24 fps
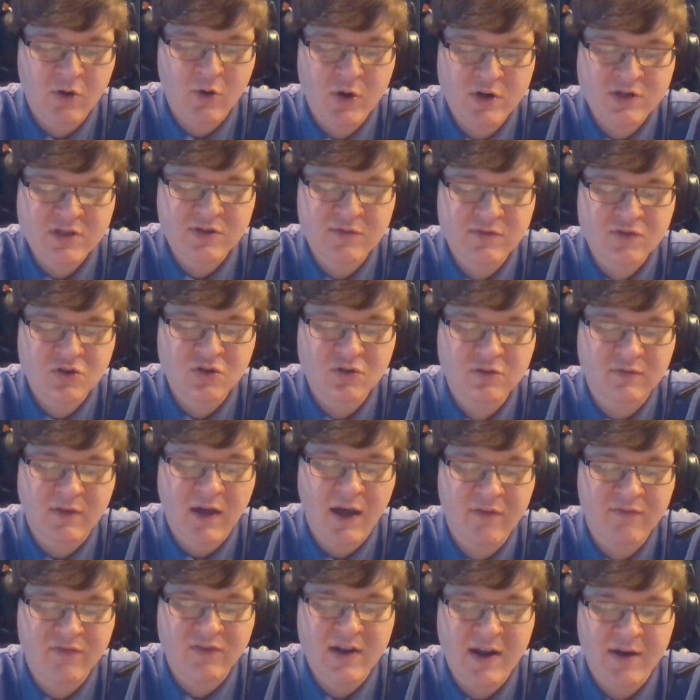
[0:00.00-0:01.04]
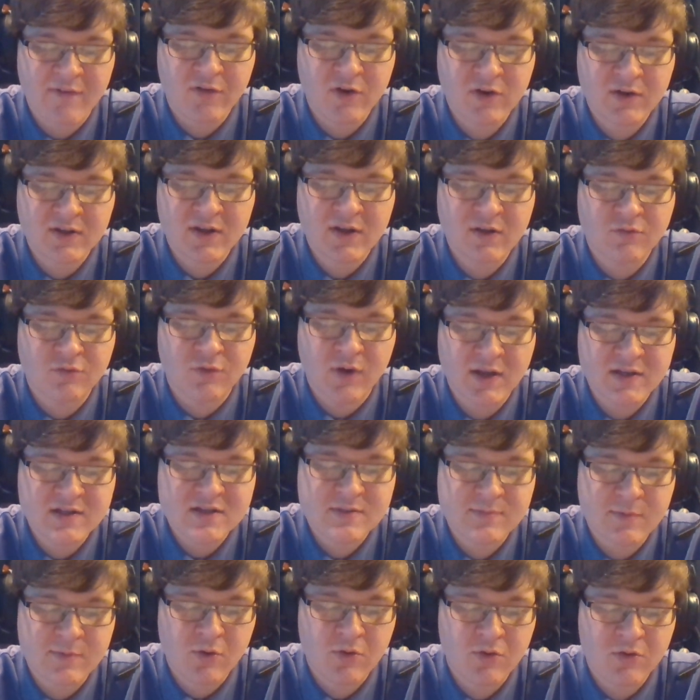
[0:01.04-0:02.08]
course of true love never did run
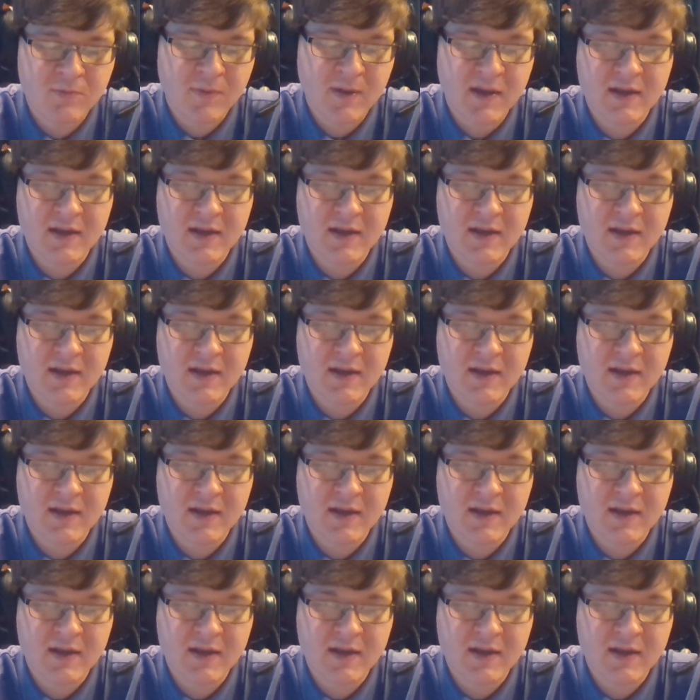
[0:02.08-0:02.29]
smooth